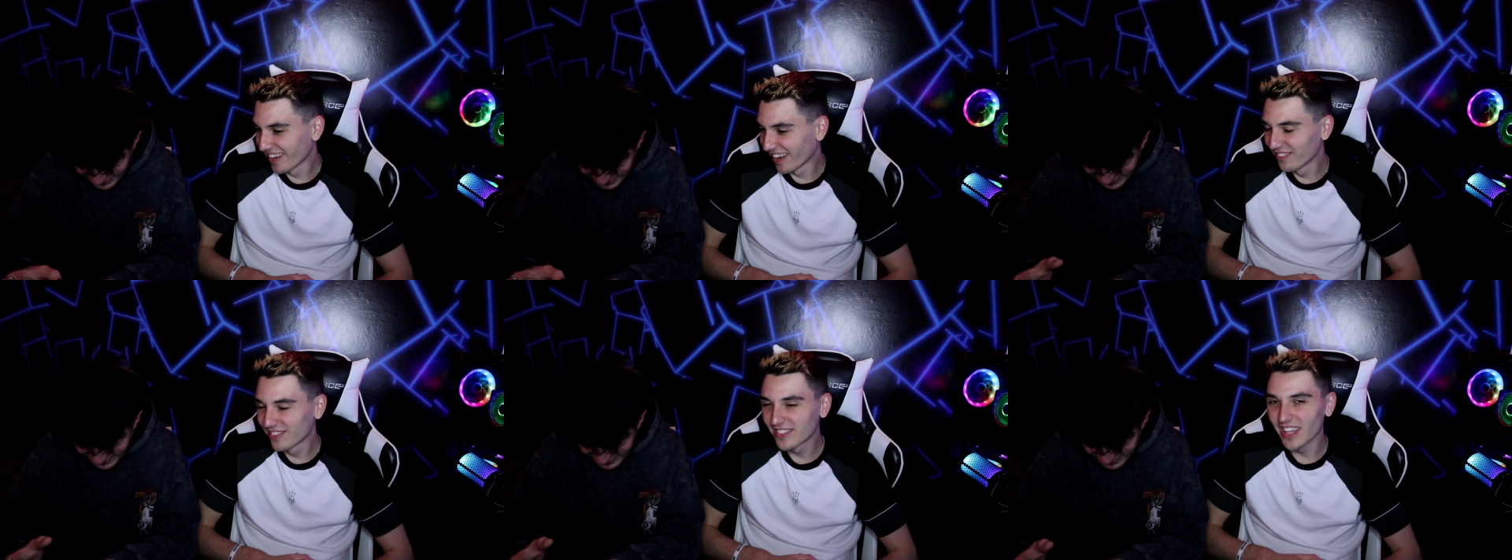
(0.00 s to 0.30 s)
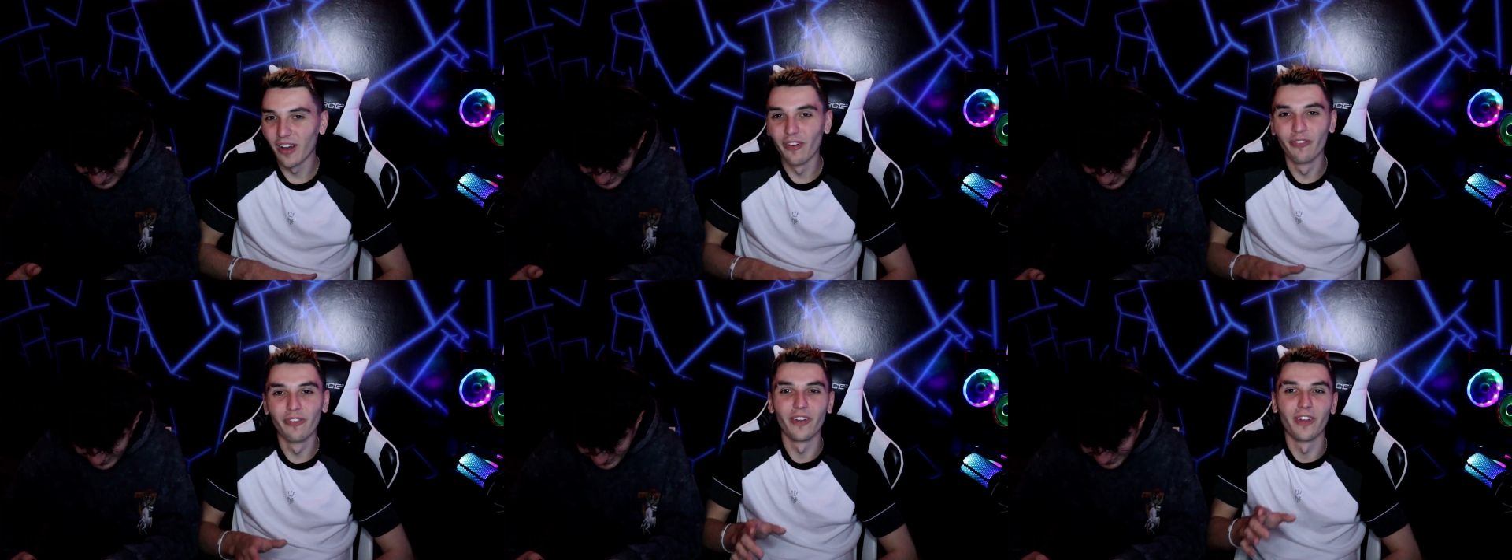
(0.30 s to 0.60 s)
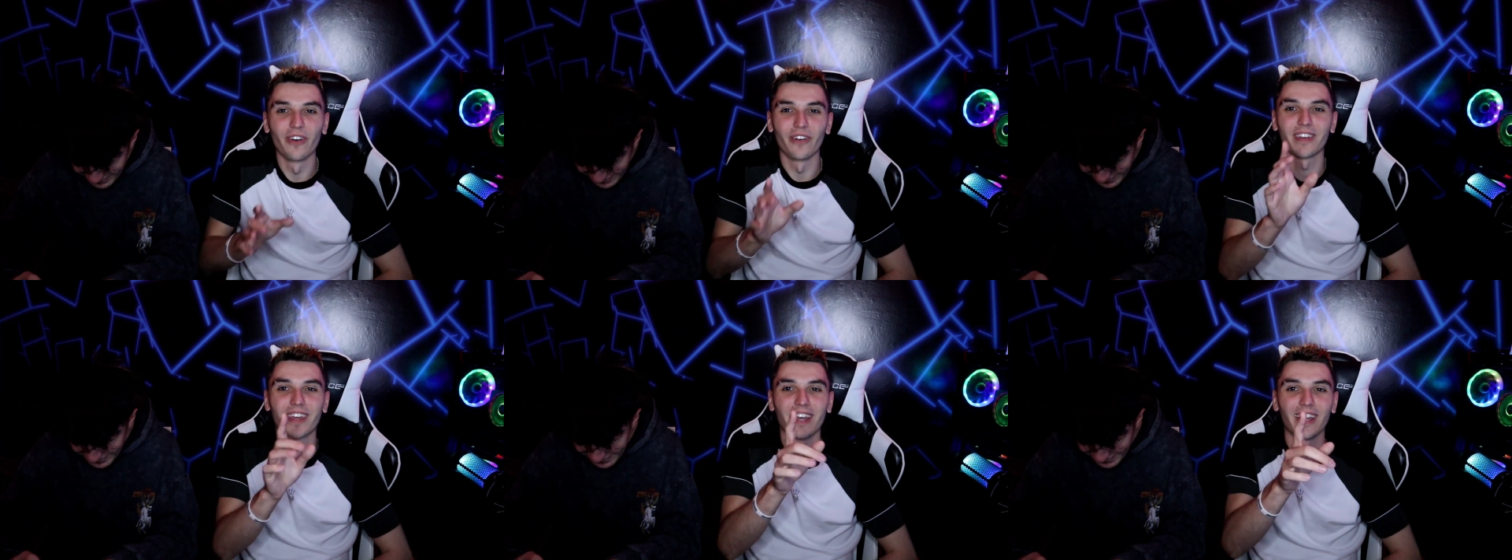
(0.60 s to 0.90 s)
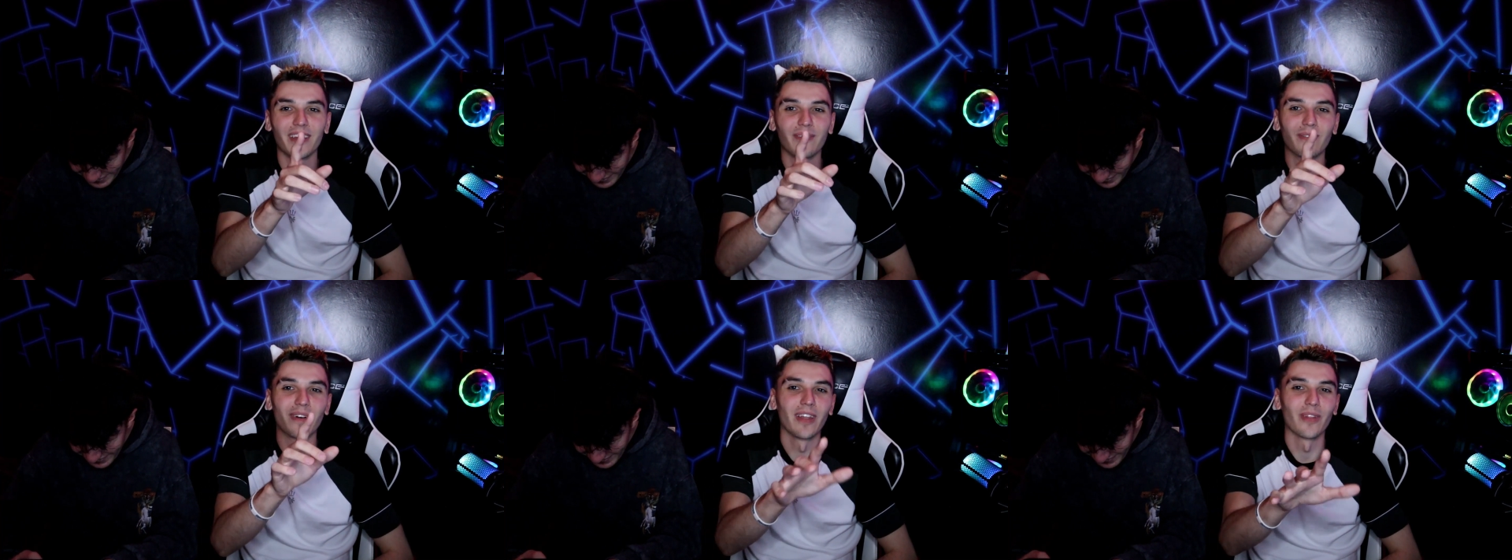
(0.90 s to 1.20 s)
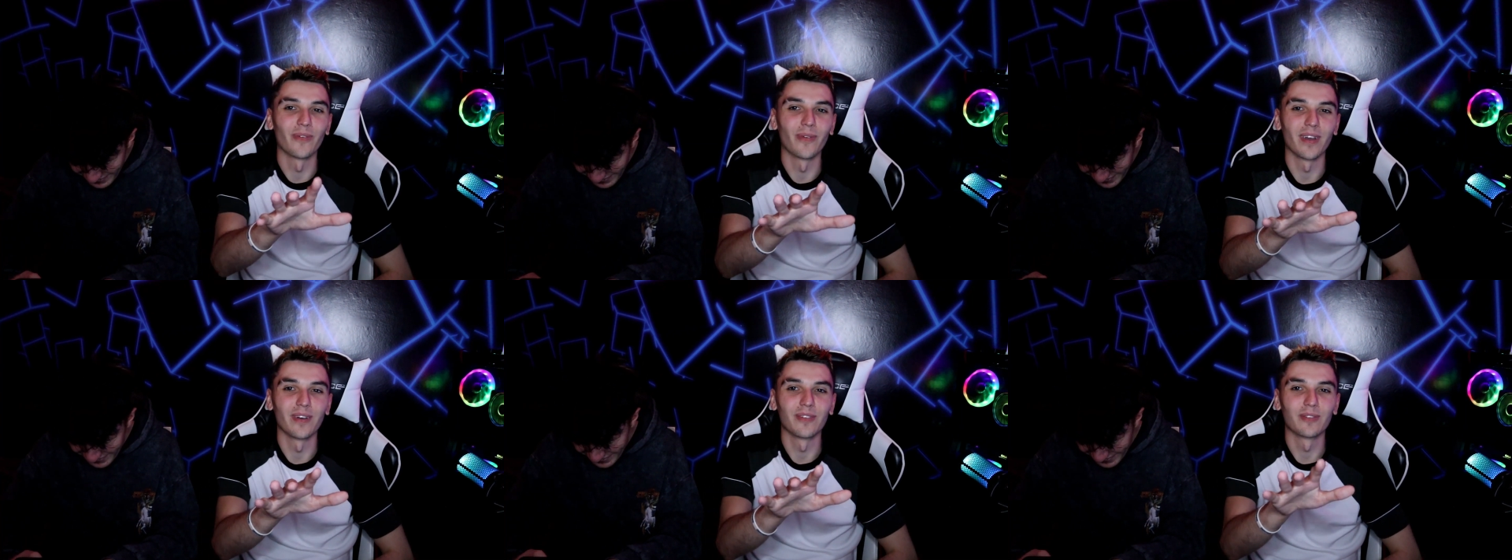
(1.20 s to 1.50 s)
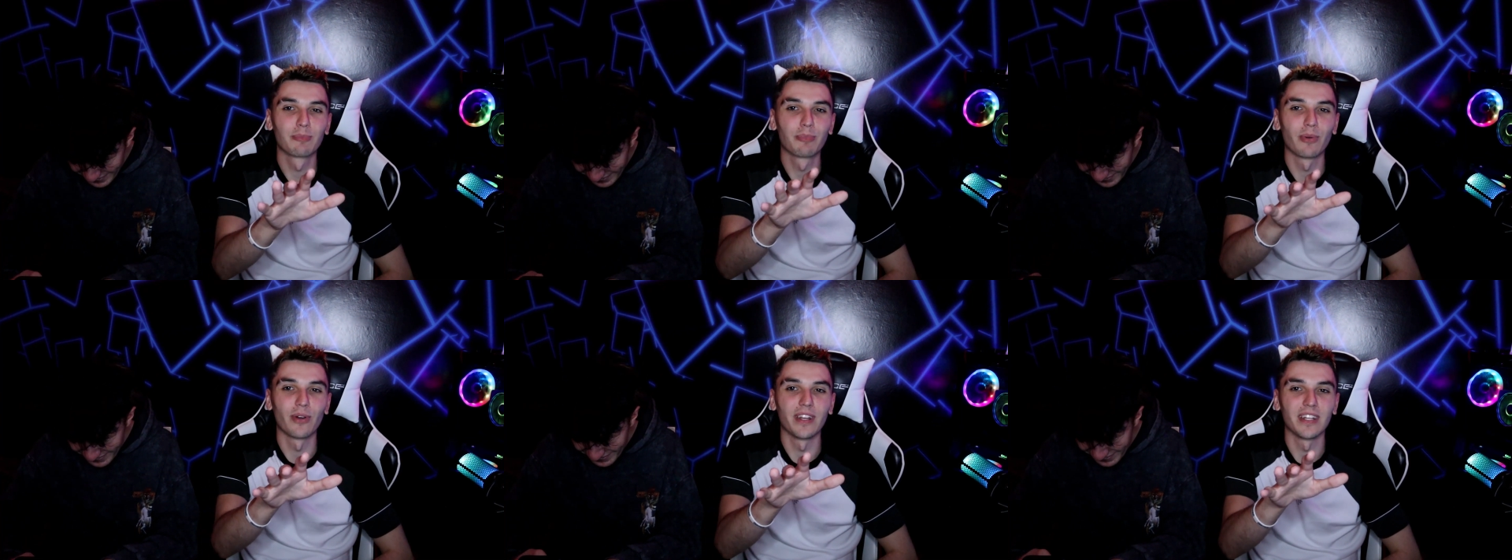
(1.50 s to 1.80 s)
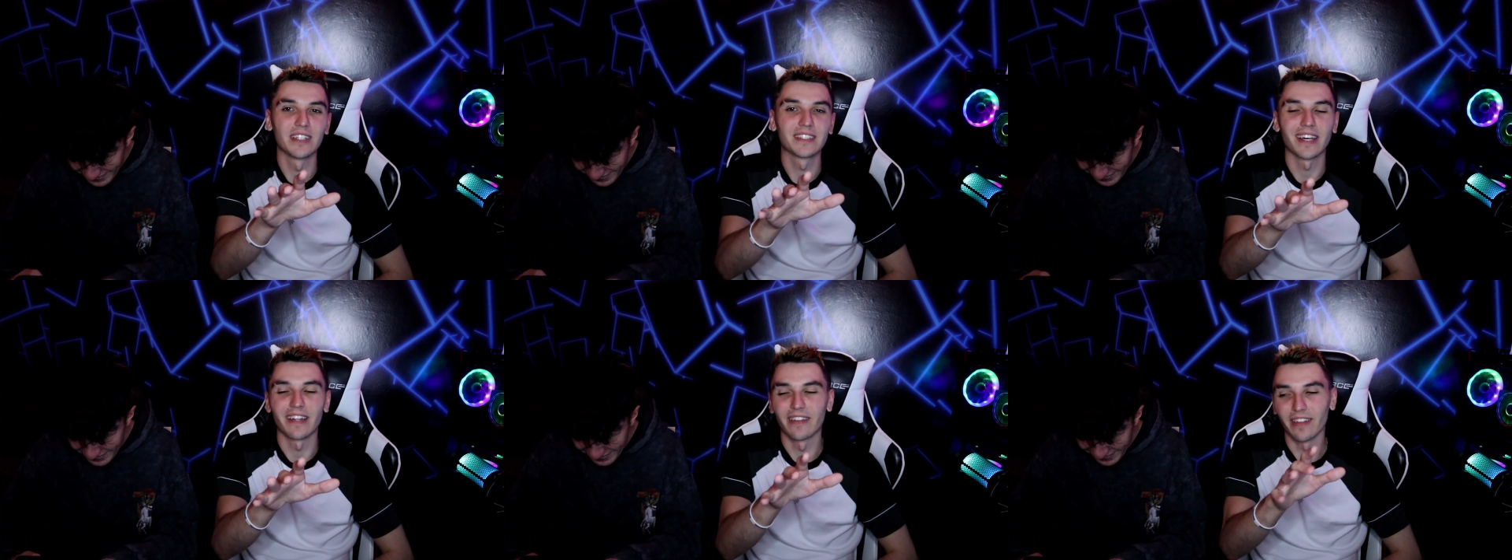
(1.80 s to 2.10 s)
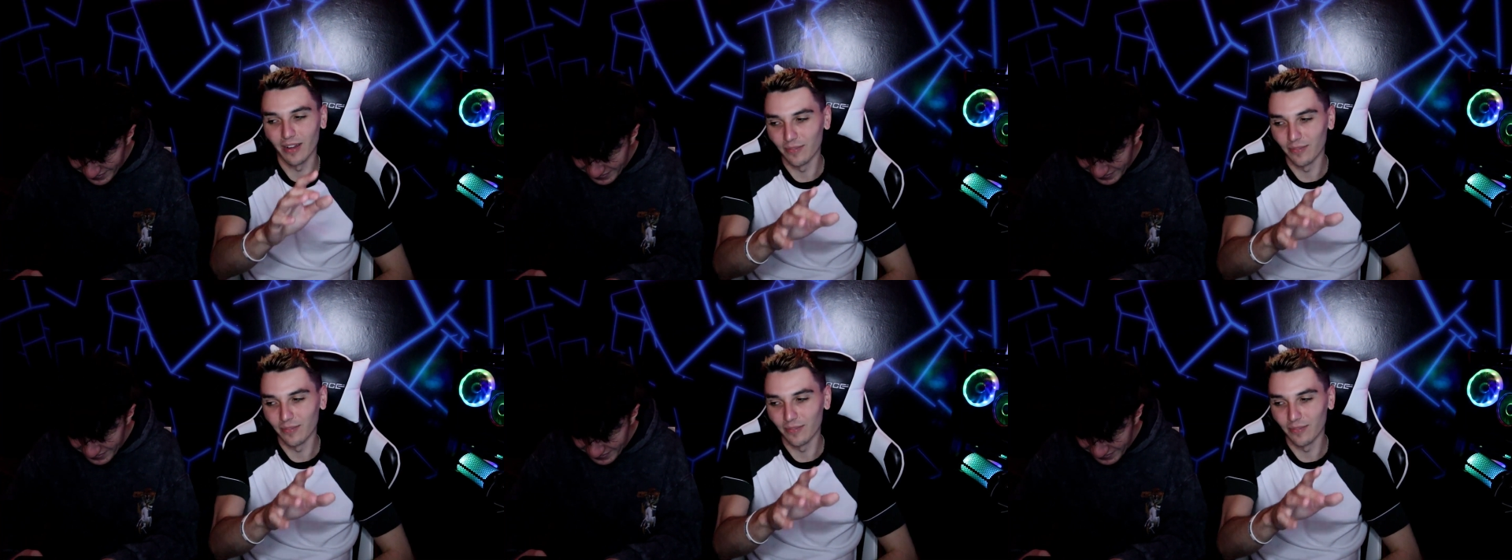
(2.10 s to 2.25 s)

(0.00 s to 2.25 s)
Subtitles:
I'm definitely not gay, by the way. I'm putting this out